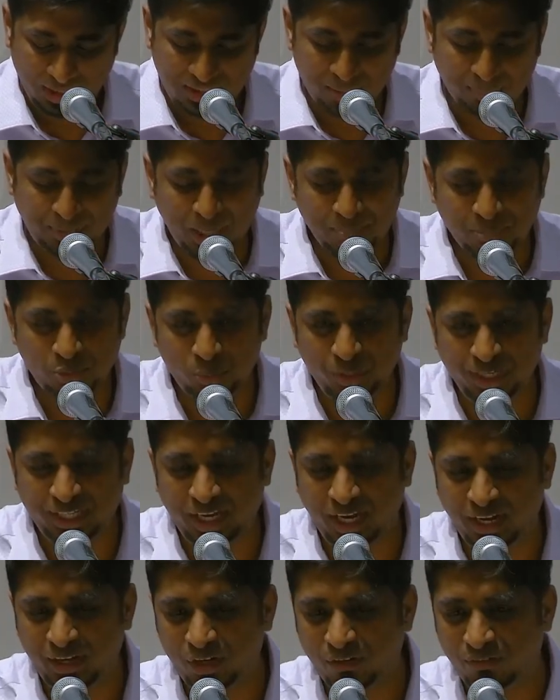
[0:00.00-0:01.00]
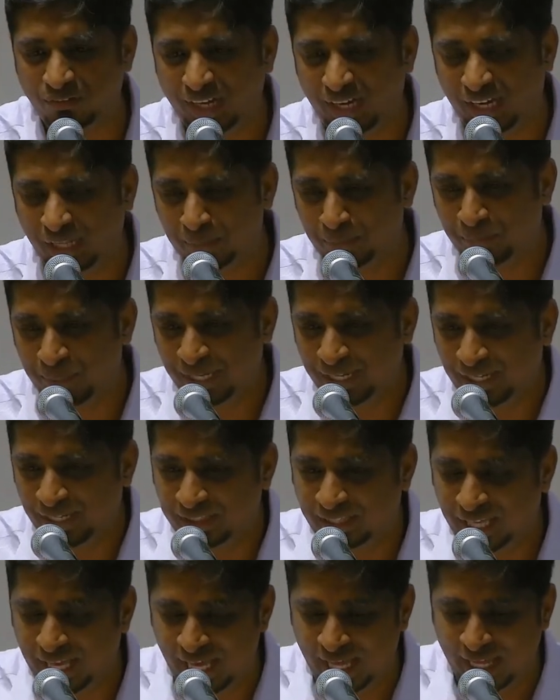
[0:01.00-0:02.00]
Sometimes we kind of really
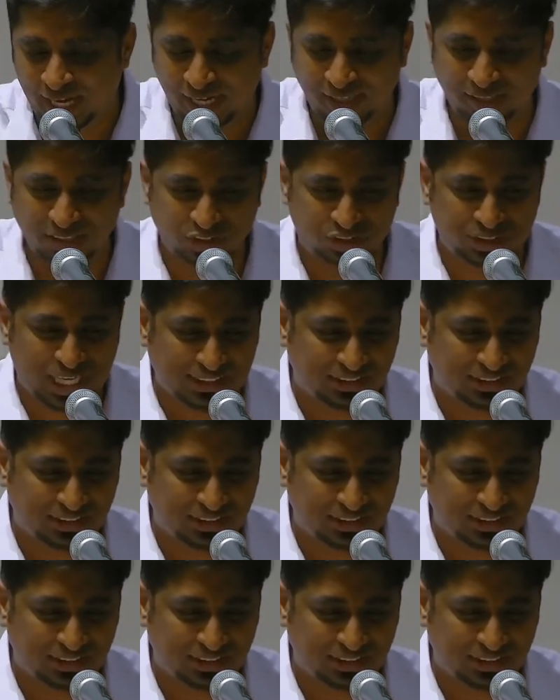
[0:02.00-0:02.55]
be there at the,